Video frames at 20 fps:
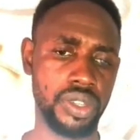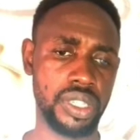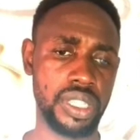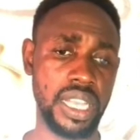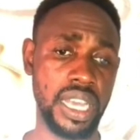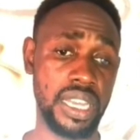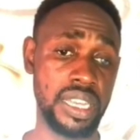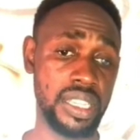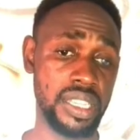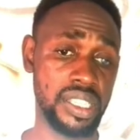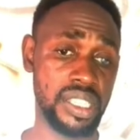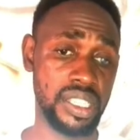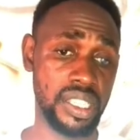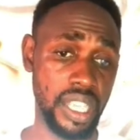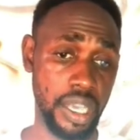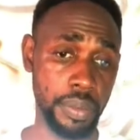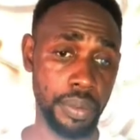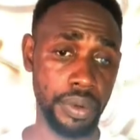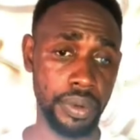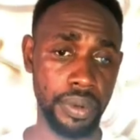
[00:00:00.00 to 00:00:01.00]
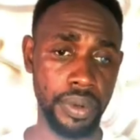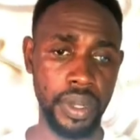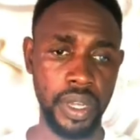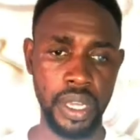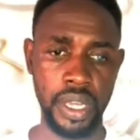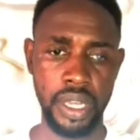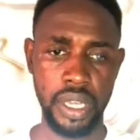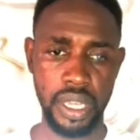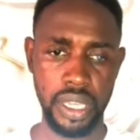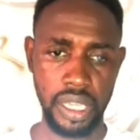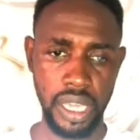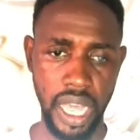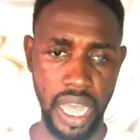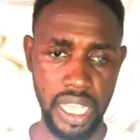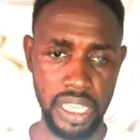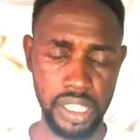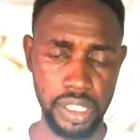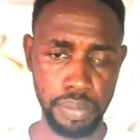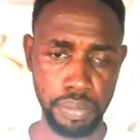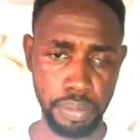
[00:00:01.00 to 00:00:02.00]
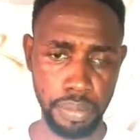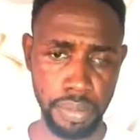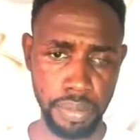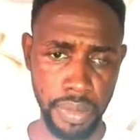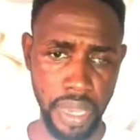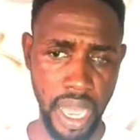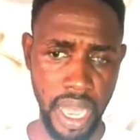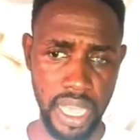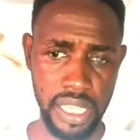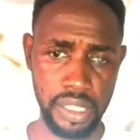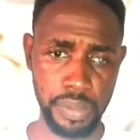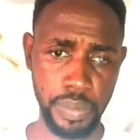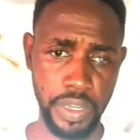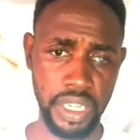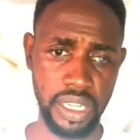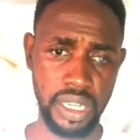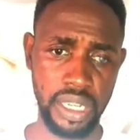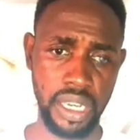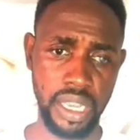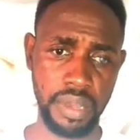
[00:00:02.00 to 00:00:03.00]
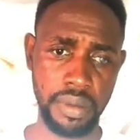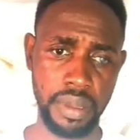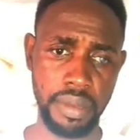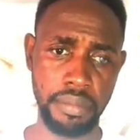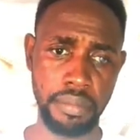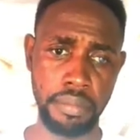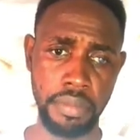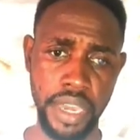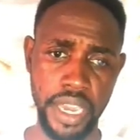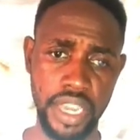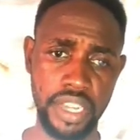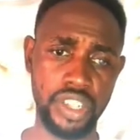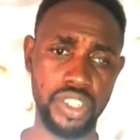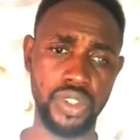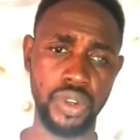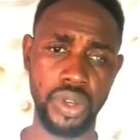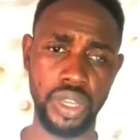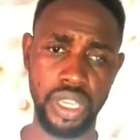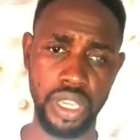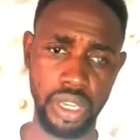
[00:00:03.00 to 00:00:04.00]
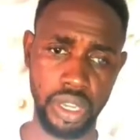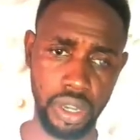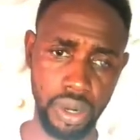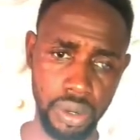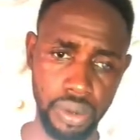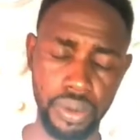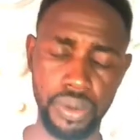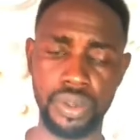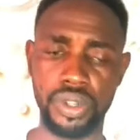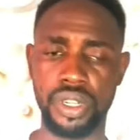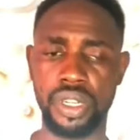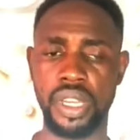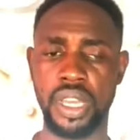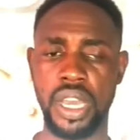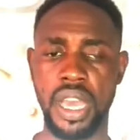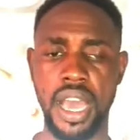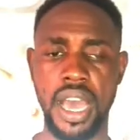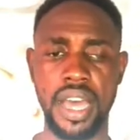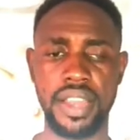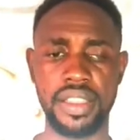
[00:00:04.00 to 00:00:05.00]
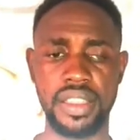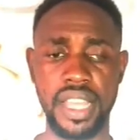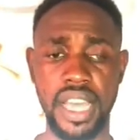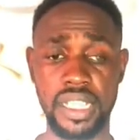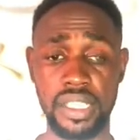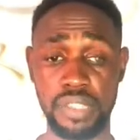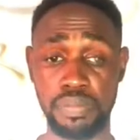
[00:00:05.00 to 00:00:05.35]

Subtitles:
that this table has been made to include, and that